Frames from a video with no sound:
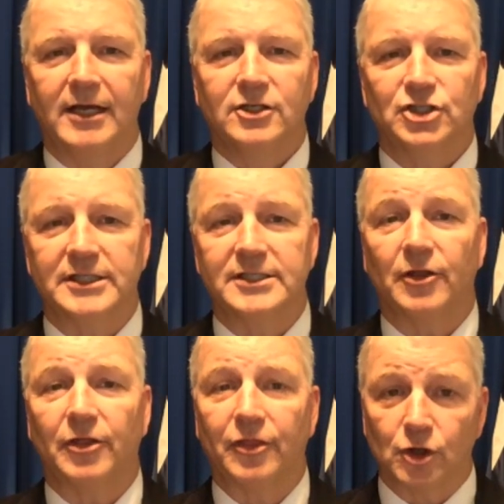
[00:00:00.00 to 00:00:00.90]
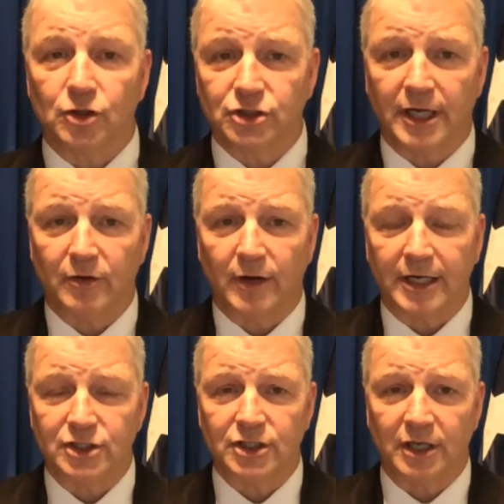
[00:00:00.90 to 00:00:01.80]
She's a third
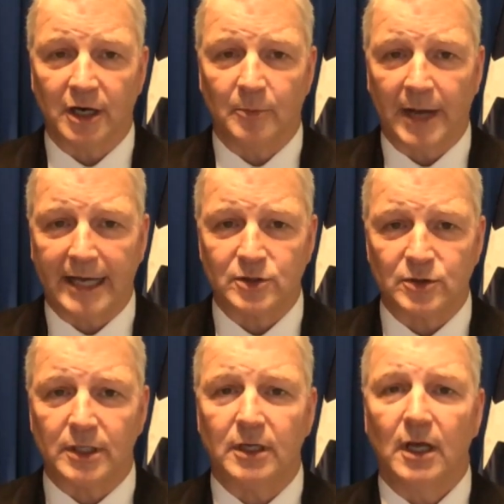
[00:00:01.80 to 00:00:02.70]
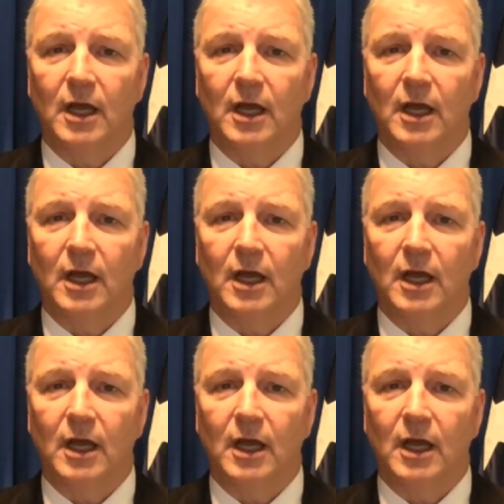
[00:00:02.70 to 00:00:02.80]
generation El Pasoan,